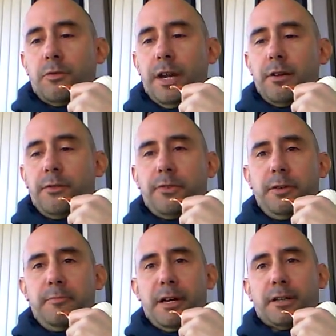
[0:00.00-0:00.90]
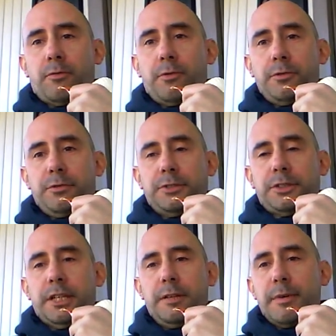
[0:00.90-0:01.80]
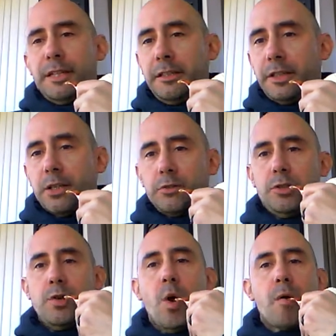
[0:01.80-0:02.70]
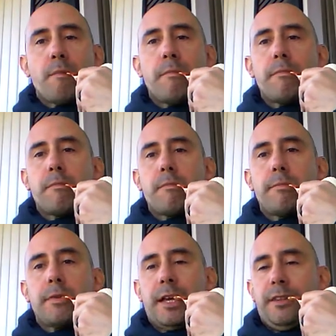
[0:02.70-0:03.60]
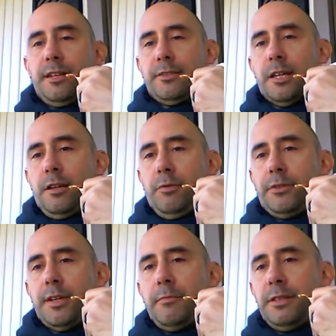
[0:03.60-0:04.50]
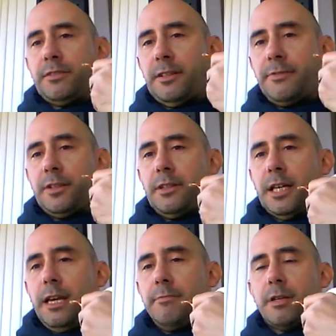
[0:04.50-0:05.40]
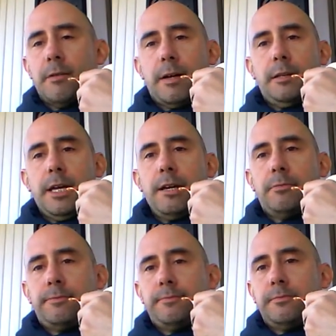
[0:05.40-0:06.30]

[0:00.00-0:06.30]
ran over to my corner of the stadium I needed to go to, and they said, with 10 minutes left in the game, come on down.